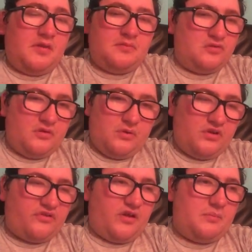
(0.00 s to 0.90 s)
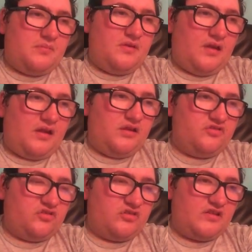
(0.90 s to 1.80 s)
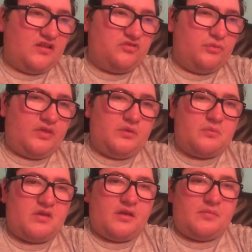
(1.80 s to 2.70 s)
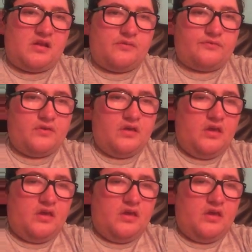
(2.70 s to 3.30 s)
People do it all the time, and it's just a natural thing with me, I believe.